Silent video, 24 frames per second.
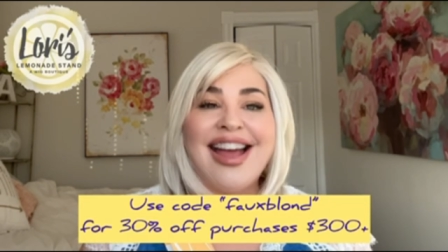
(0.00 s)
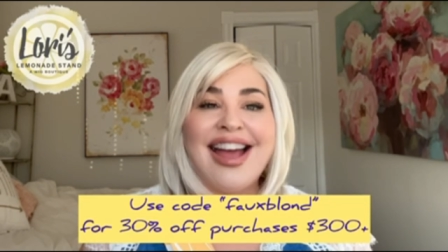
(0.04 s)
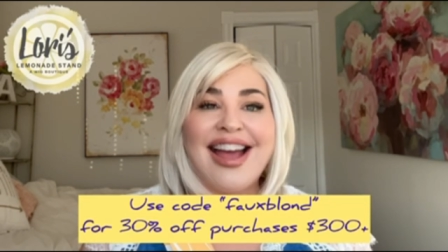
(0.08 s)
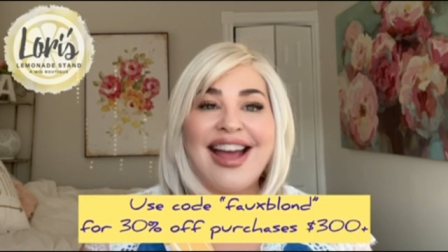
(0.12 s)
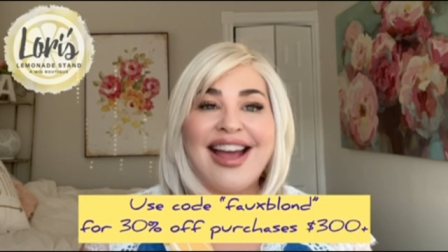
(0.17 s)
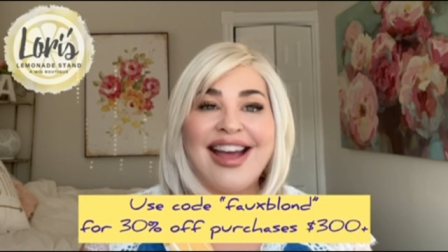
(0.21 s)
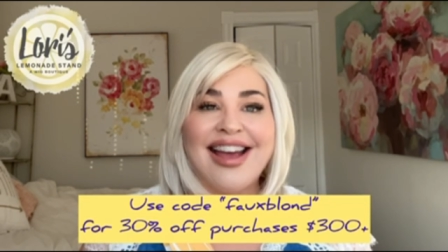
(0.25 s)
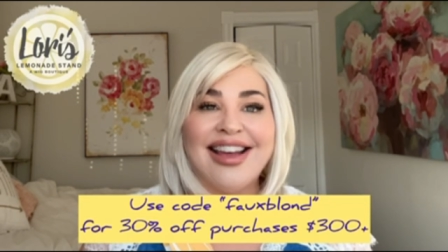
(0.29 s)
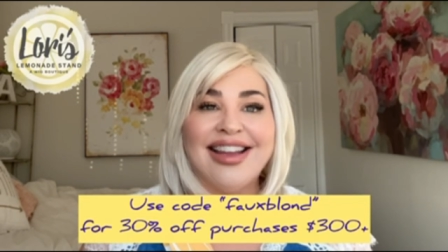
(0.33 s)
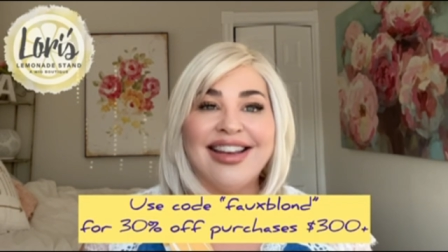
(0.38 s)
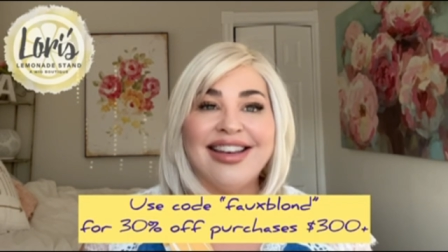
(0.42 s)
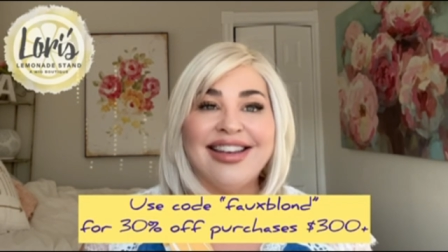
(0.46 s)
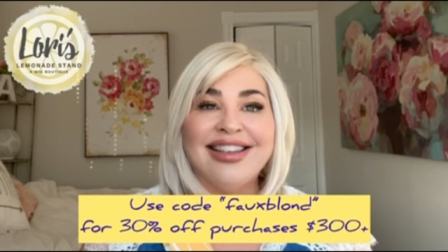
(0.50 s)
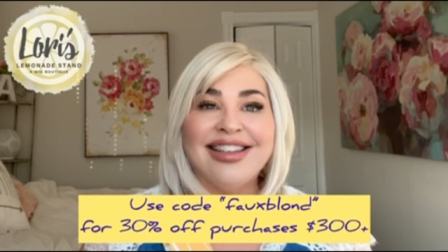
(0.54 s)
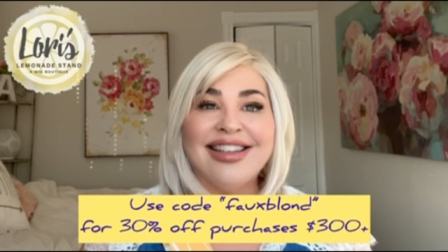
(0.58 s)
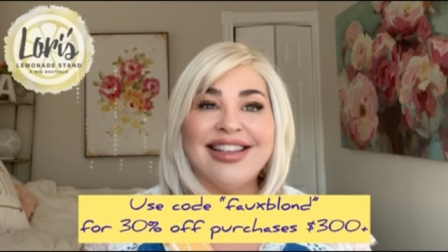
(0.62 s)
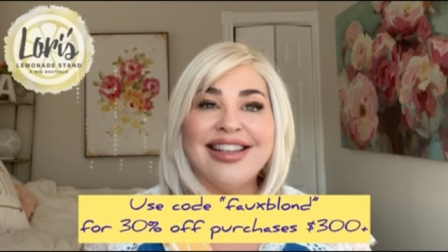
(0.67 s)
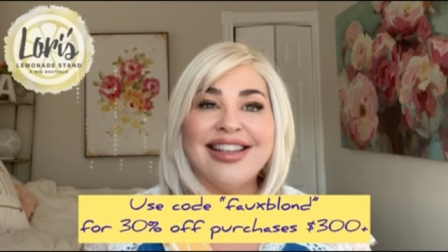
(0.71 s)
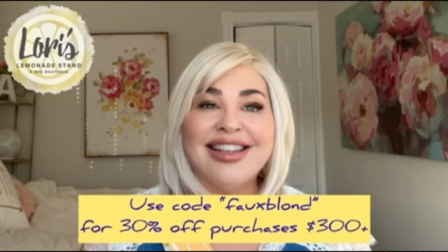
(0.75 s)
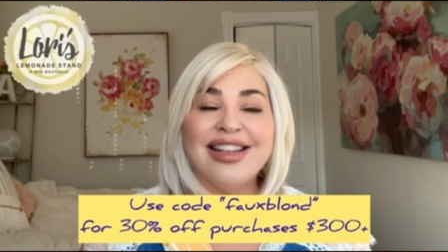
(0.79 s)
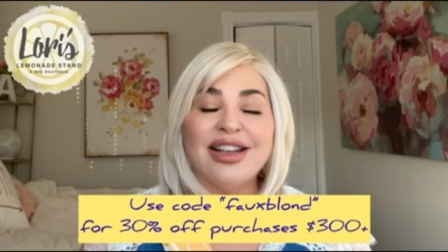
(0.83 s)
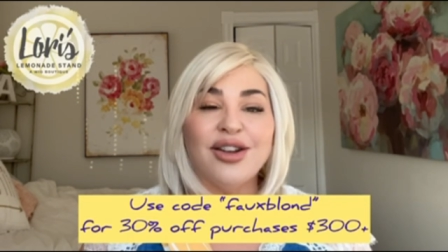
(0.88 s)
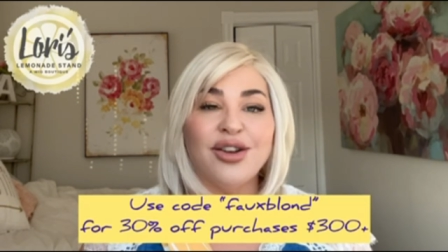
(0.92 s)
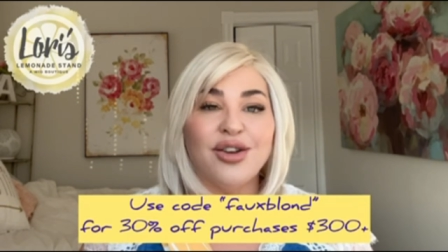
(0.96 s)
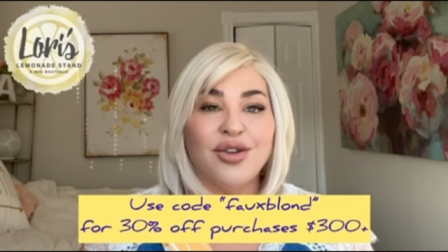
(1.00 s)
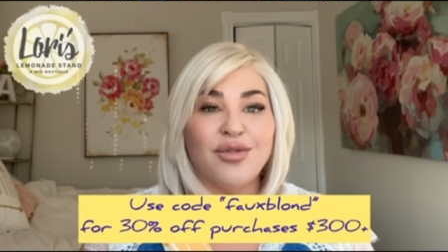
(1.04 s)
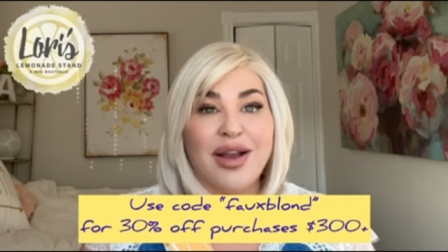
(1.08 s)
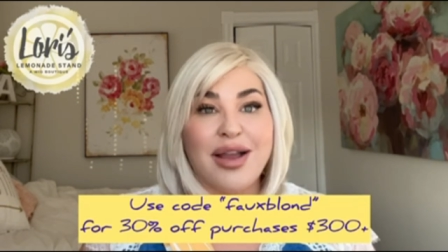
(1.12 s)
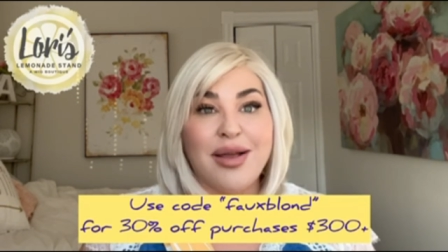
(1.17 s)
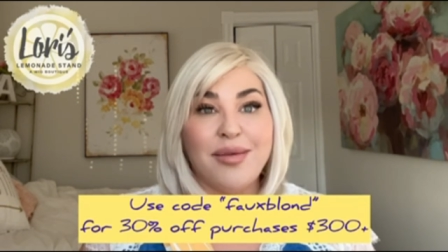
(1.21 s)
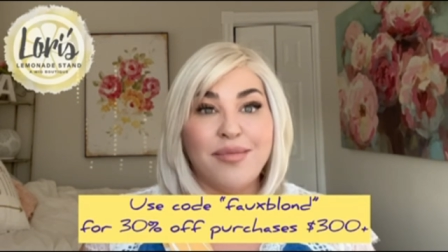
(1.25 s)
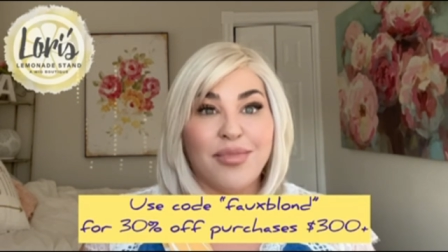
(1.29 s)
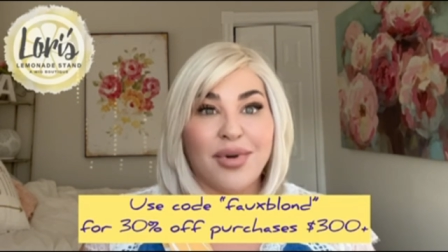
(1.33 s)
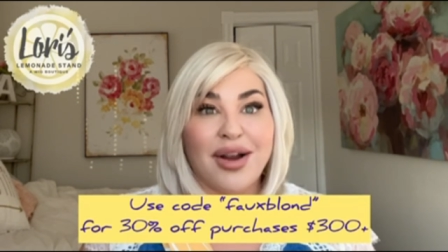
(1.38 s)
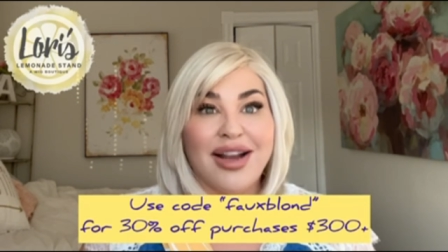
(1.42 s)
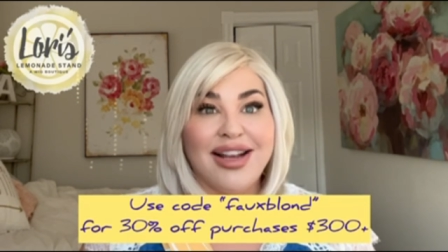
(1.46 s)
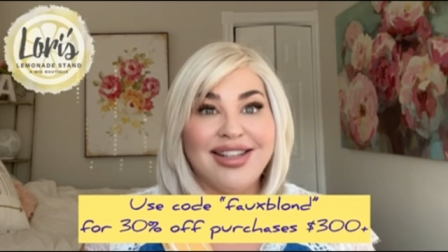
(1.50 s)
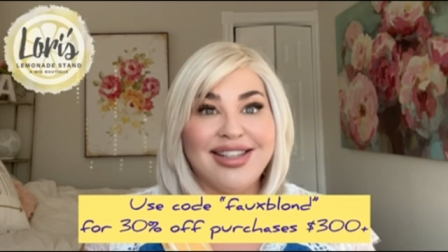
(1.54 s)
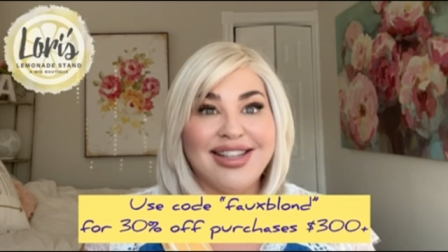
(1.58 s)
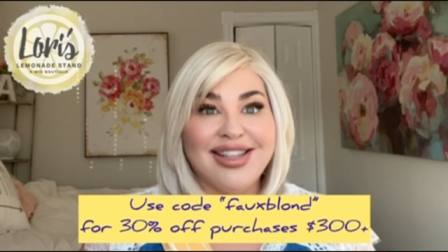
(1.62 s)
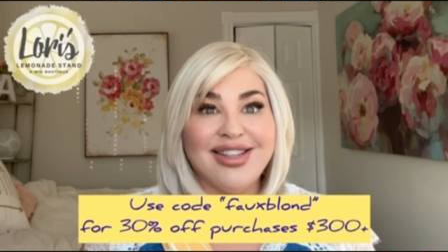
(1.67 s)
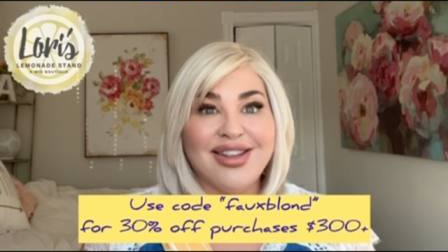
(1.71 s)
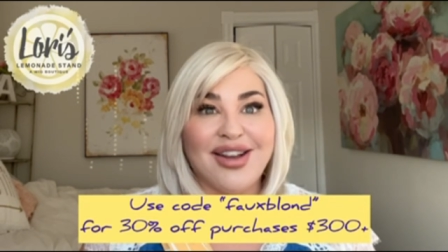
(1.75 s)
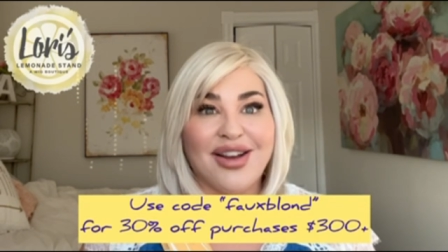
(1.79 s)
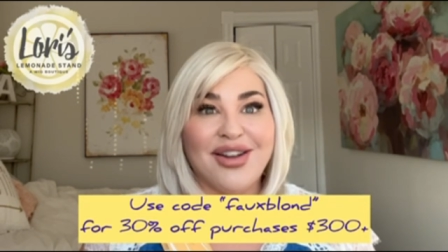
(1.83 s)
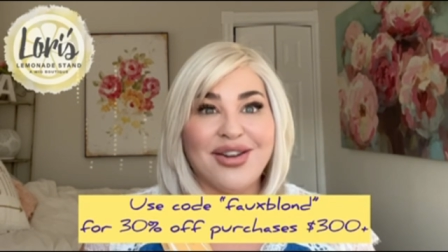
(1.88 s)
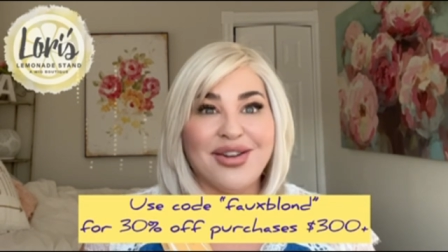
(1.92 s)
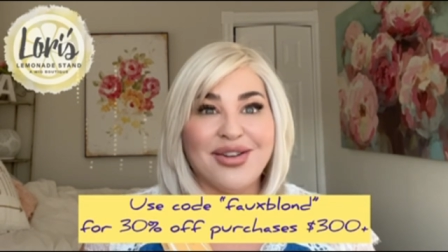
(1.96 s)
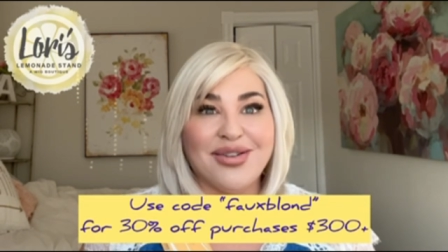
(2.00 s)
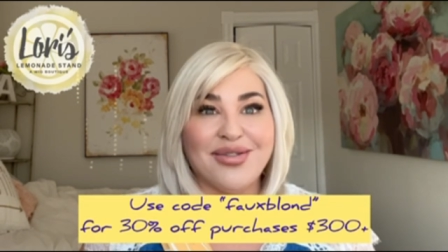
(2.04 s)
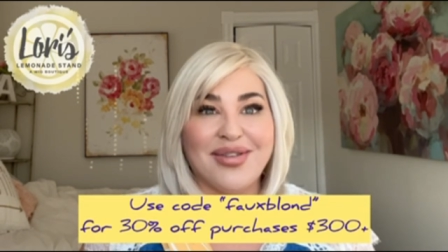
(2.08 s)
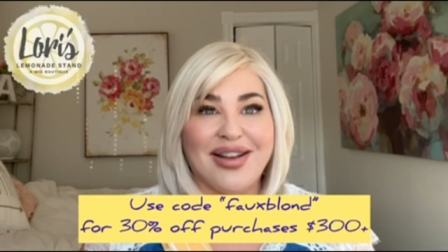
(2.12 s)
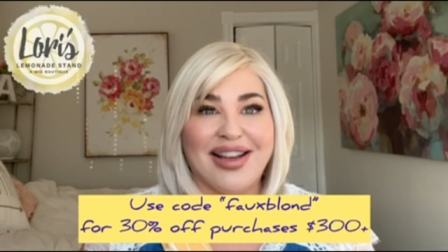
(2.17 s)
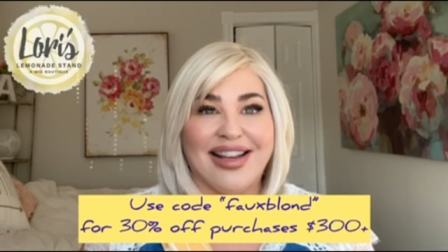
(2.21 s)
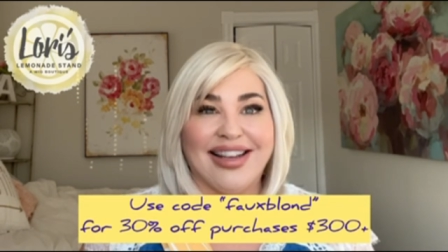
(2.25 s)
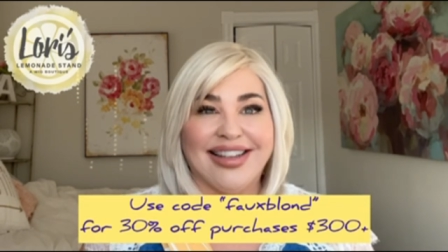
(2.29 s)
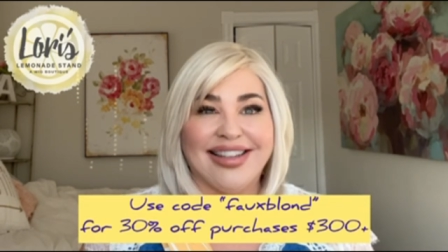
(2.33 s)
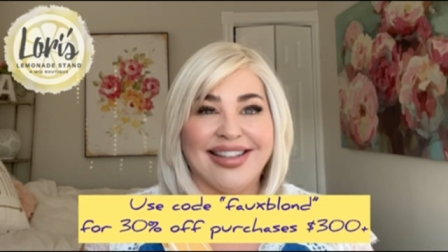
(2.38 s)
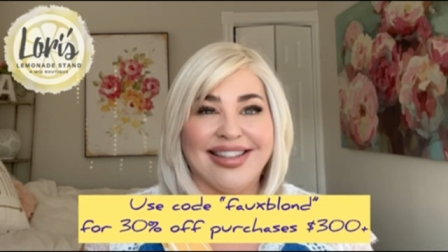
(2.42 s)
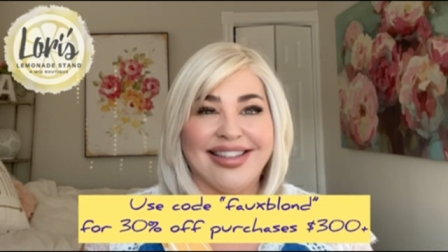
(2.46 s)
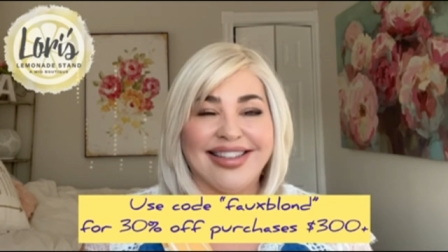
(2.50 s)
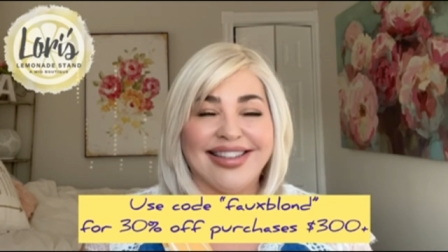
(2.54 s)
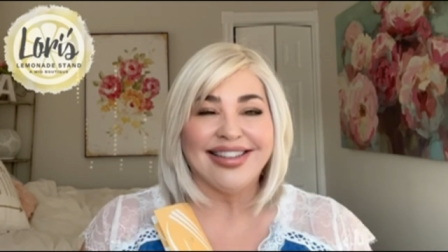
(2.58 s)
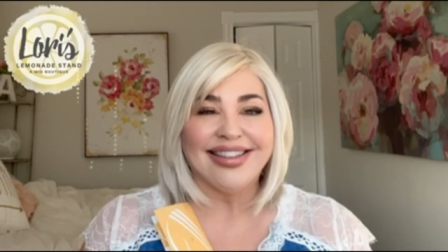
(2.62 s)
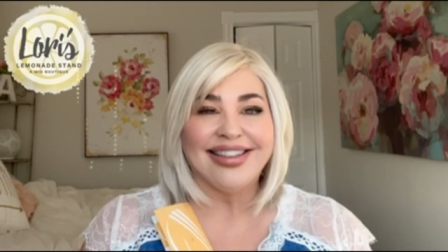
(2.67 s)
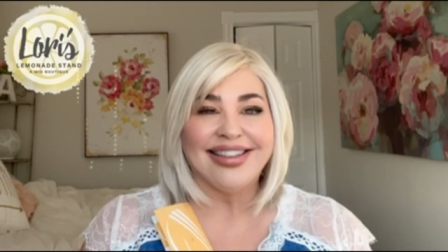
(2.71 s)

and great prices on her wigs.